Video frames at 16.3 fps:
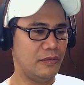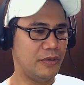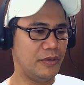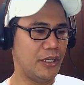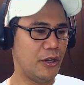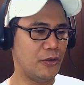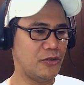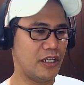
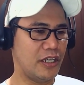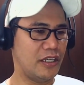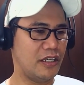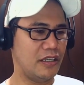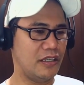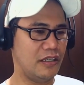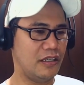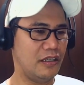
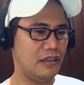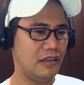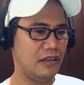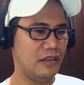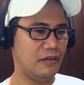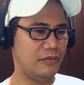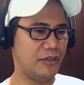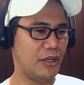Ryohei,
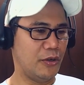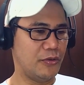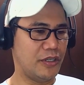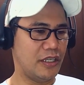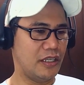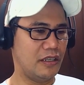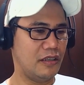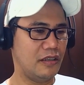
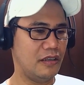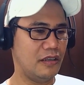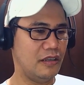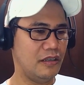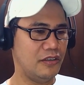Ryoki,